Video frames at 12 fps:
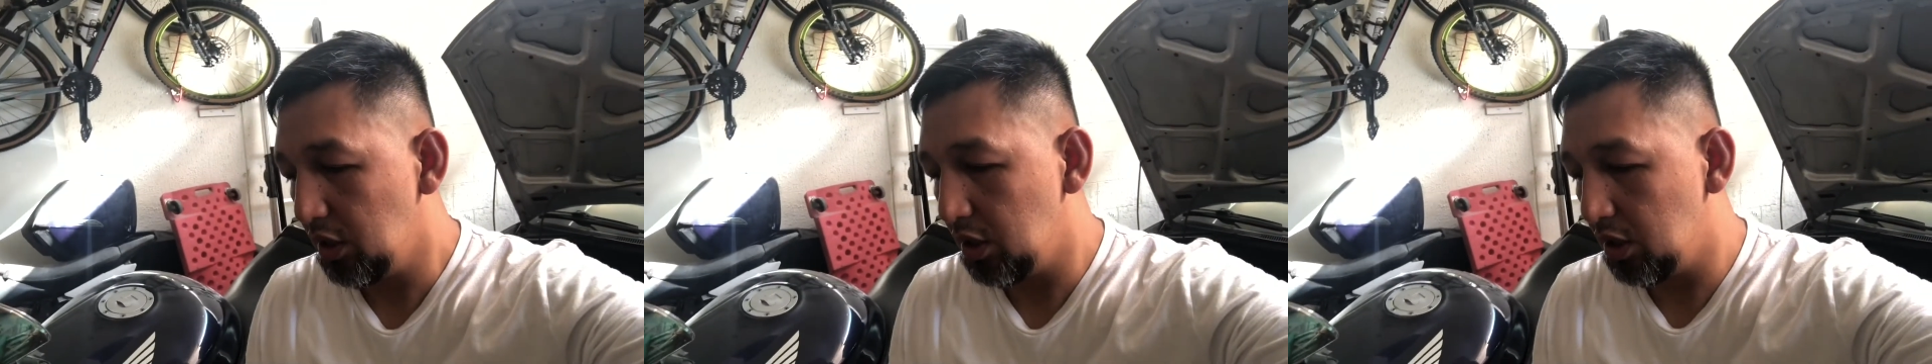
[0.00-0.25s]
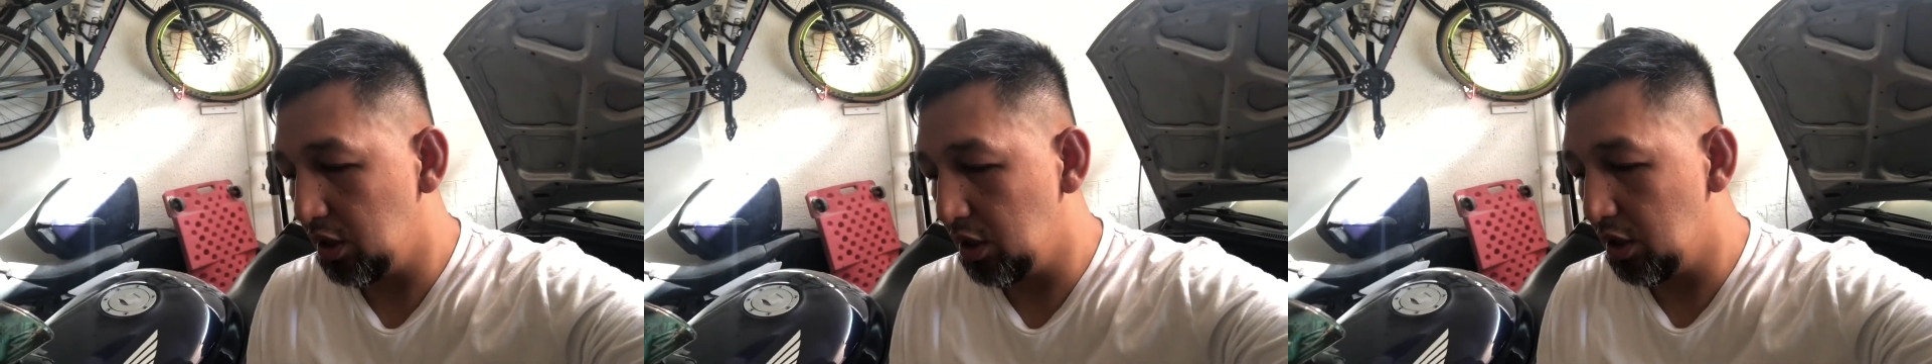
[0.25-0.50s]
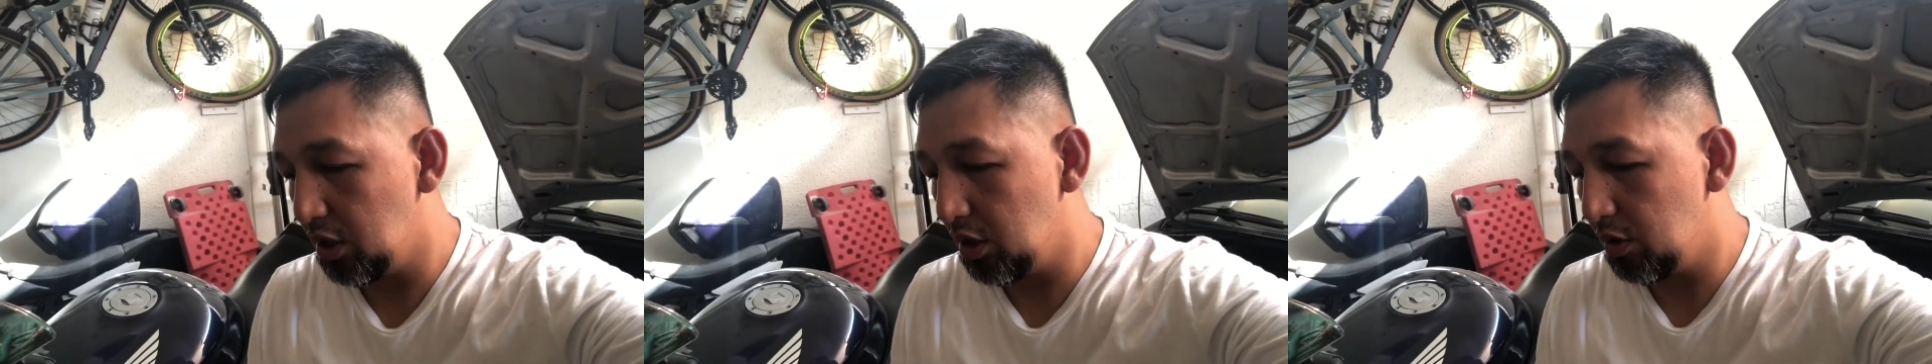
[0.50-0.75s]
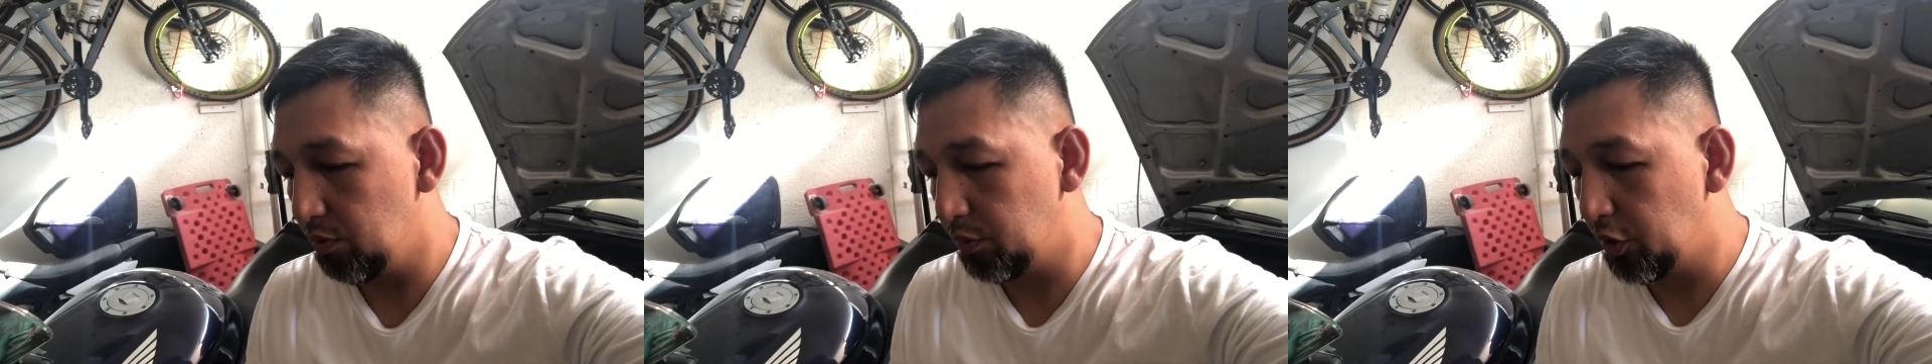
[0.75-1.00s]

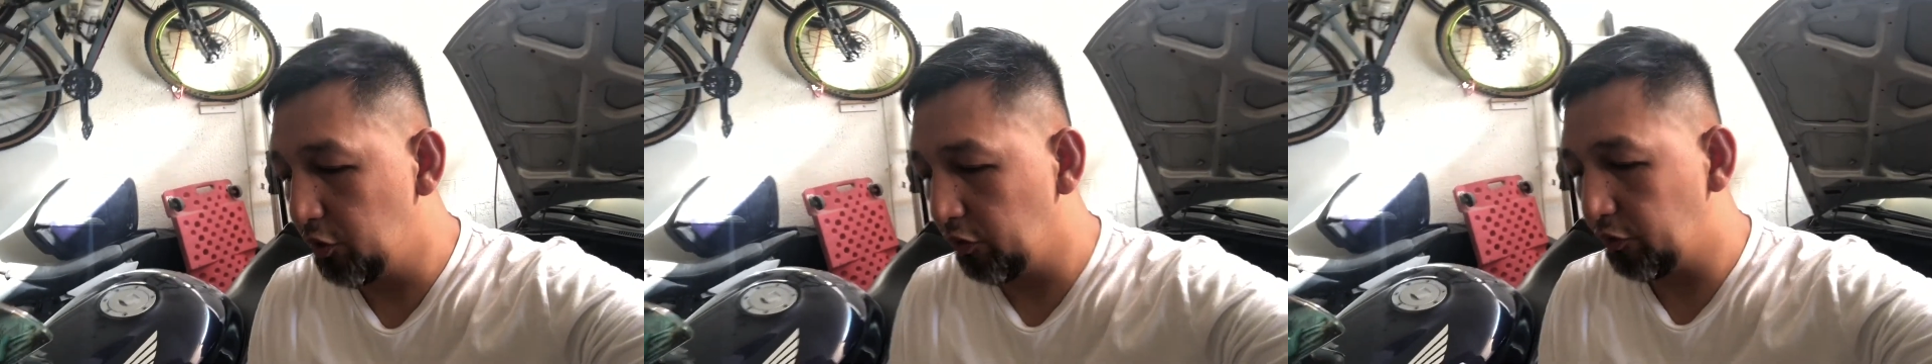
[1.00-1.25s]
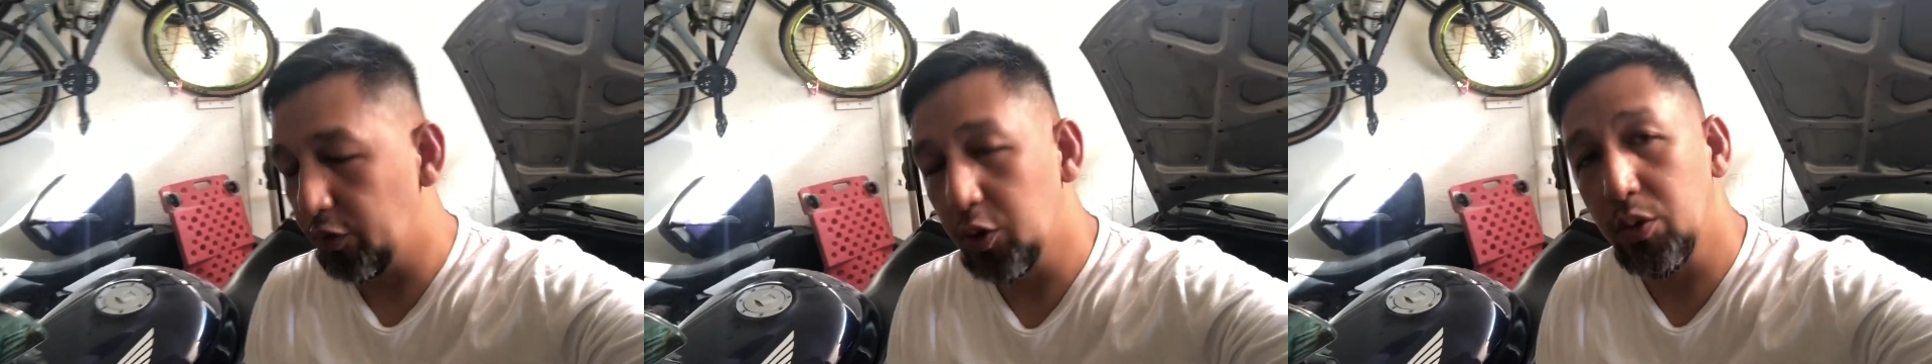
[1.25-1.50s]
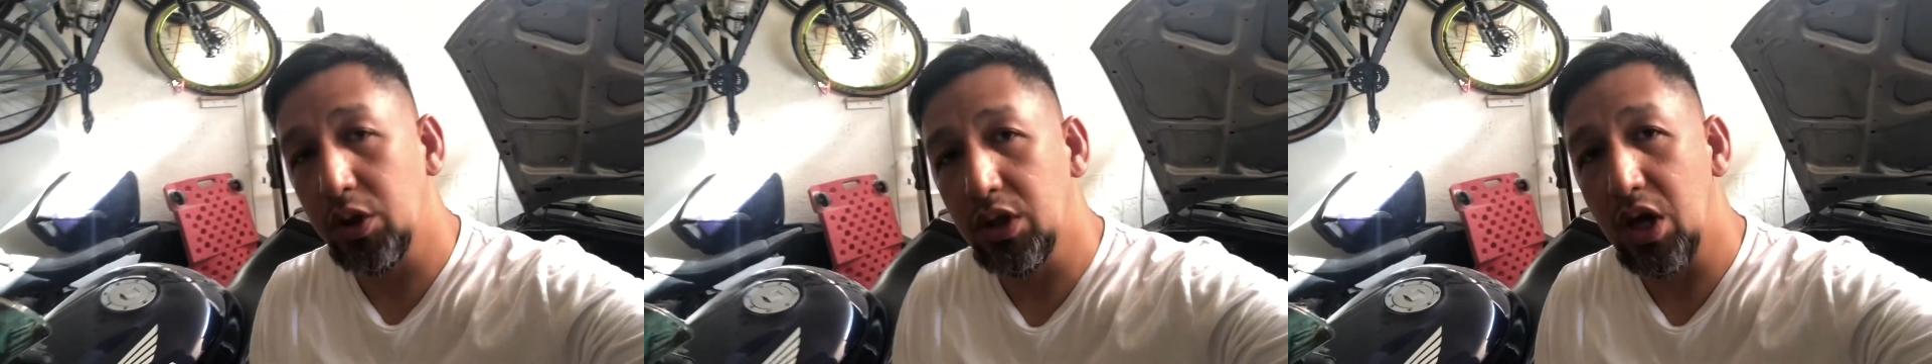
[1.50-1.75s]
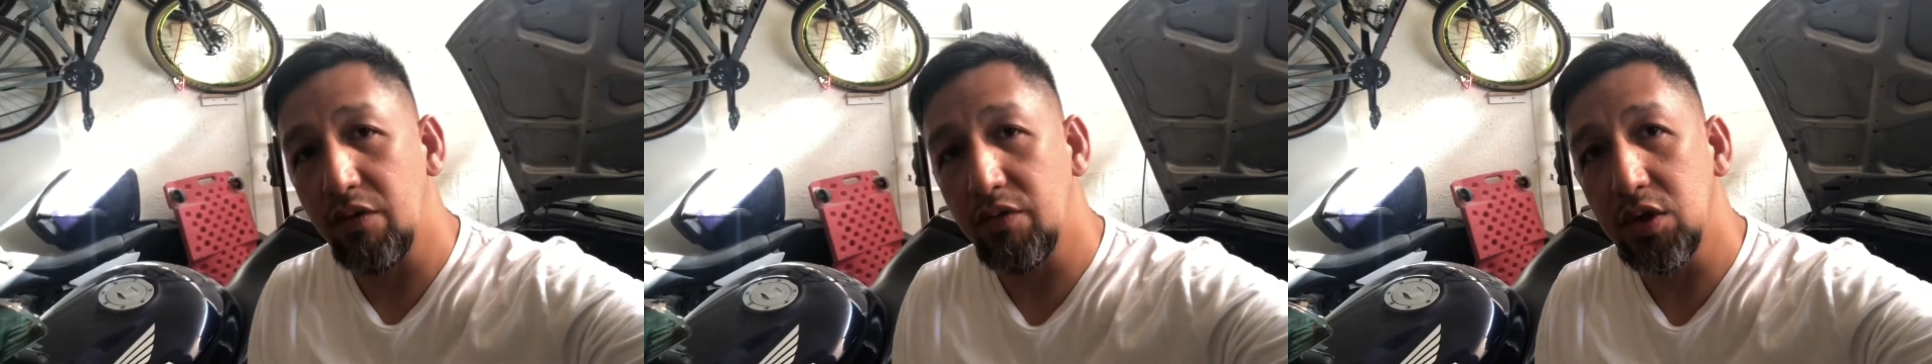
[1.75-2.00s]
Fluid
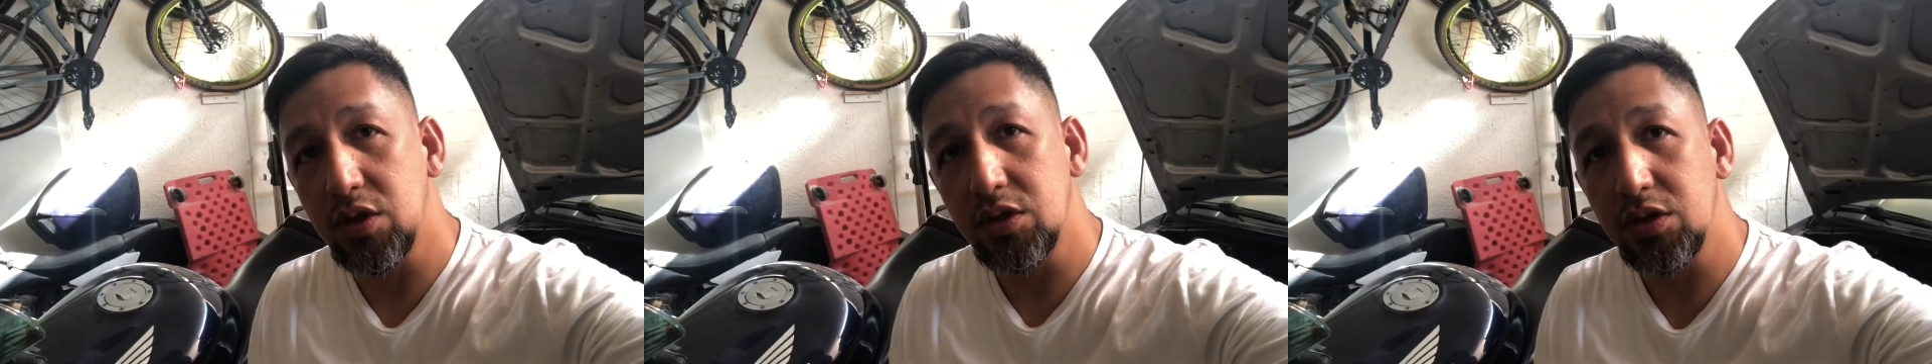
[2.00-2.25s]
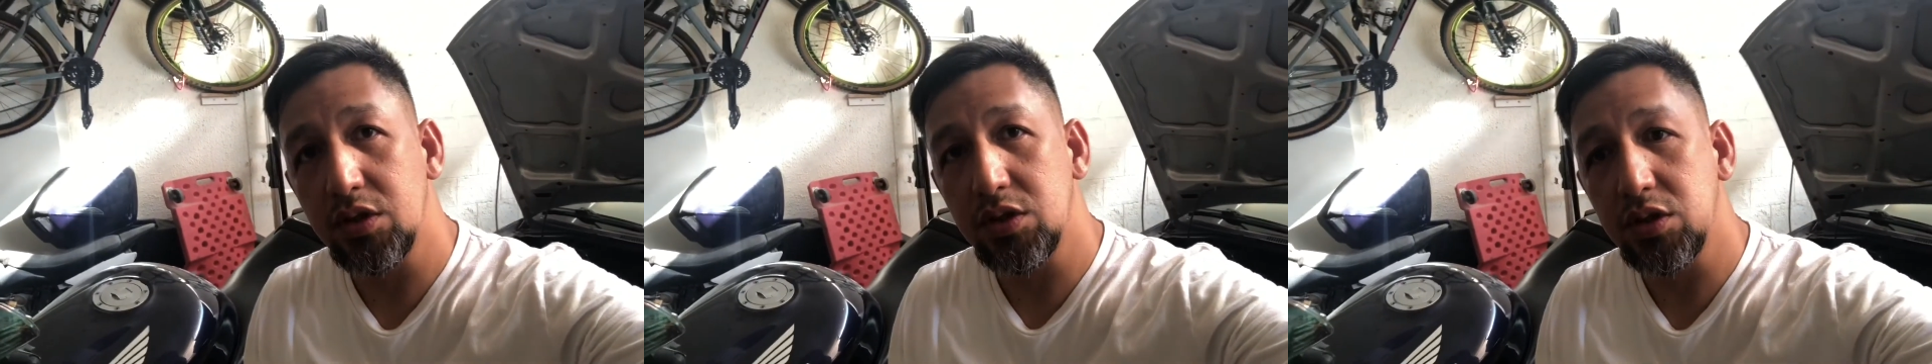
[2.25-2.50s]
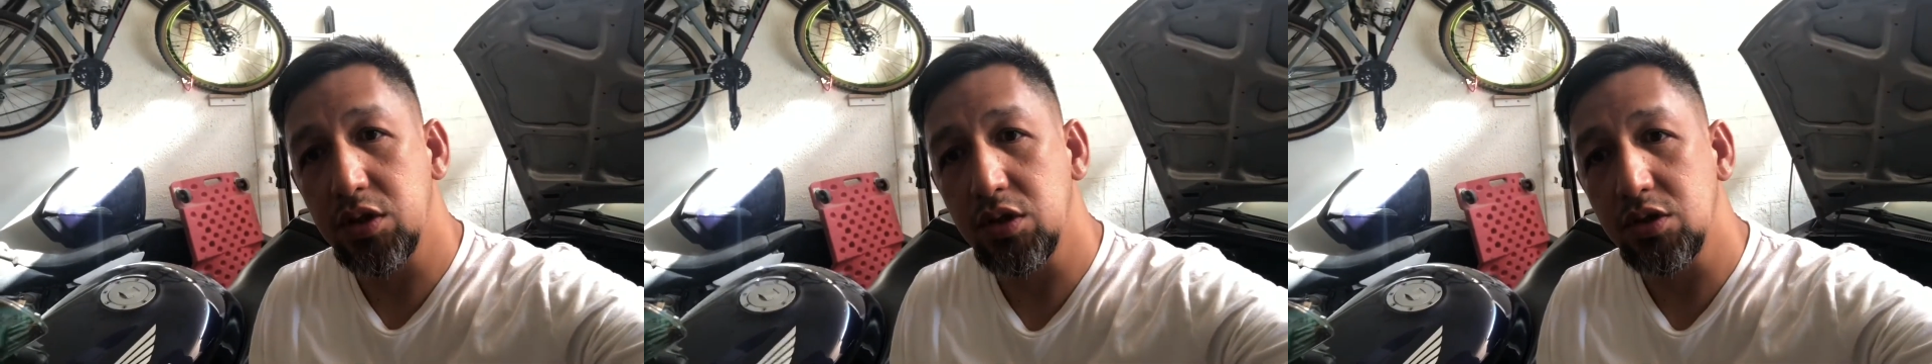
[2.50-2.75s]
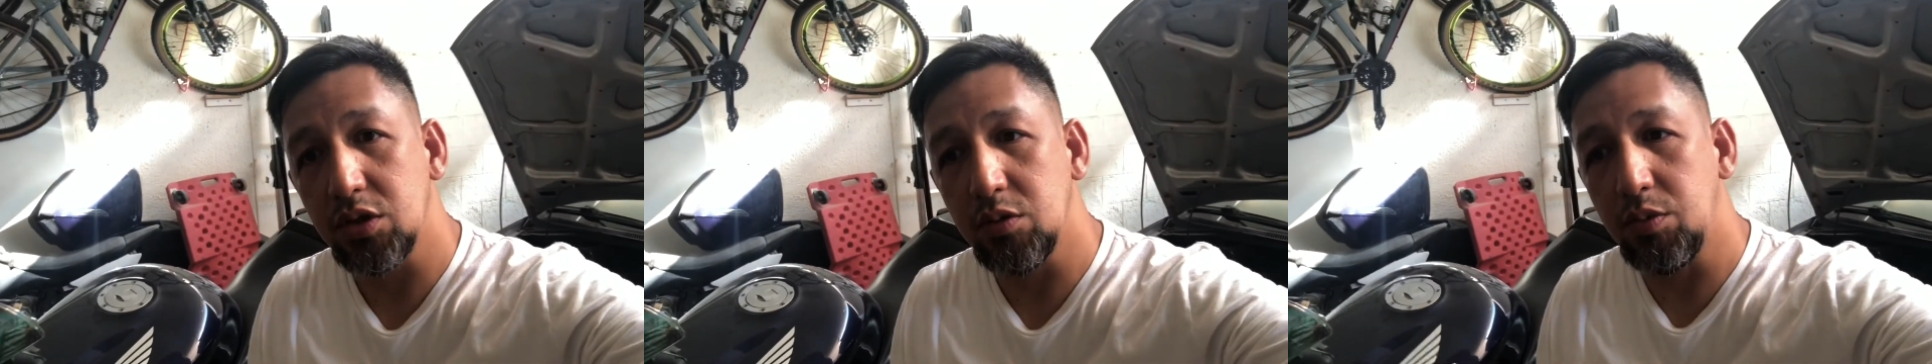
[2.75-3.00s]
levels
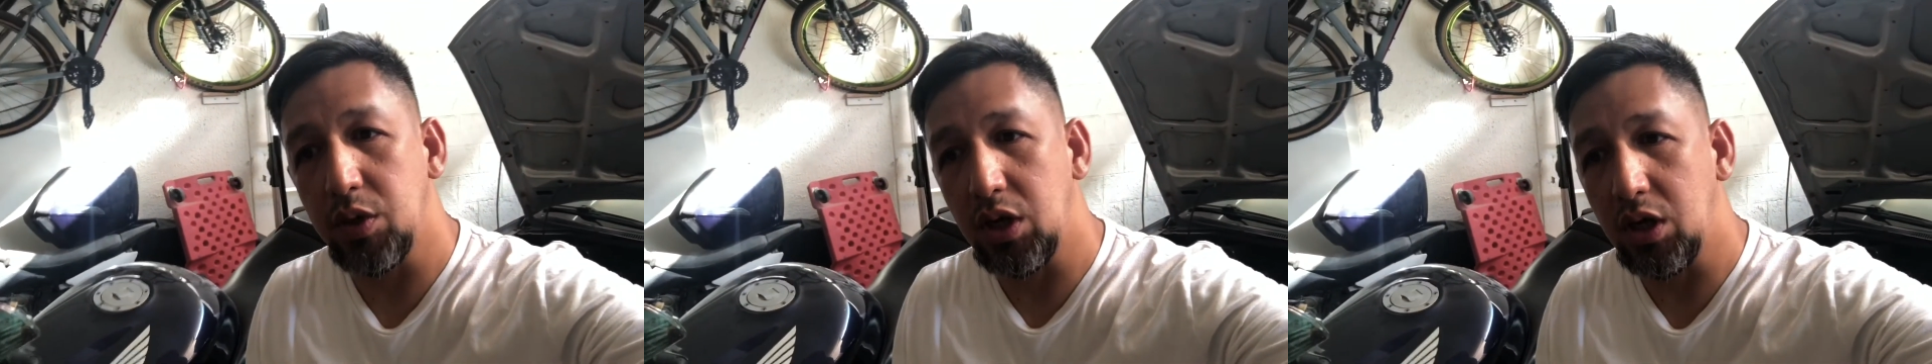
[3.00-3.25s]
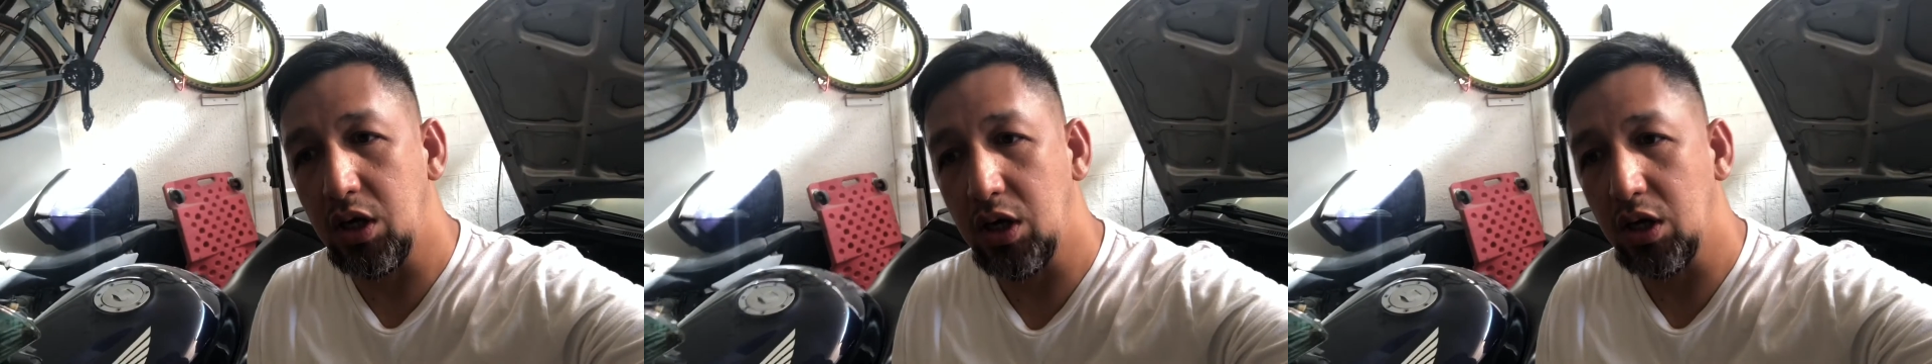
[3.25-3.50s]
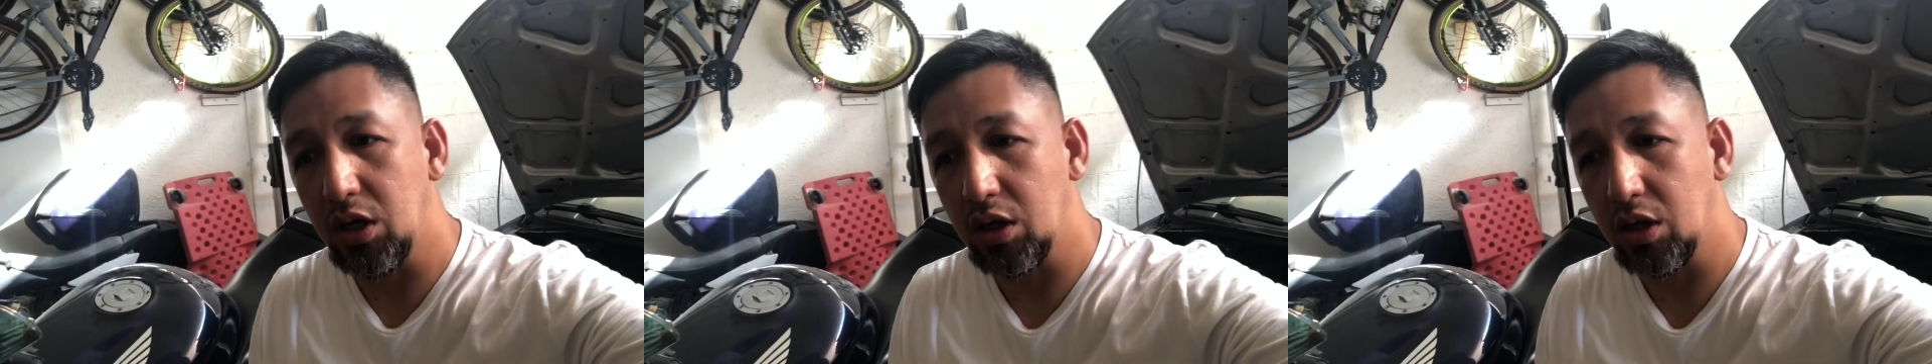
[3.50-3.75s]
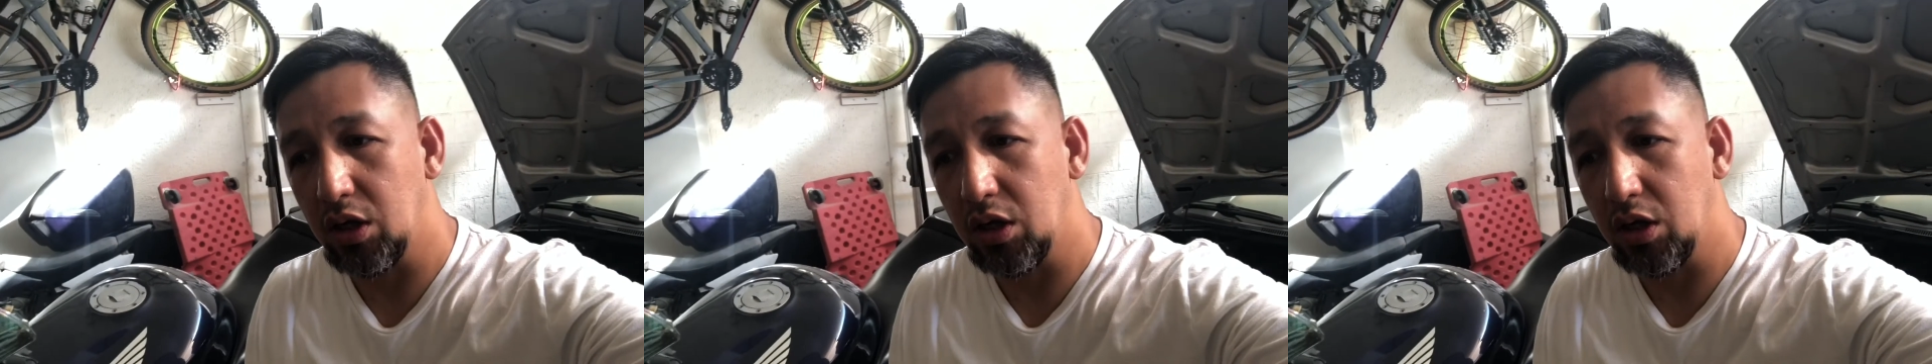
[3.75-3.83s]
should be,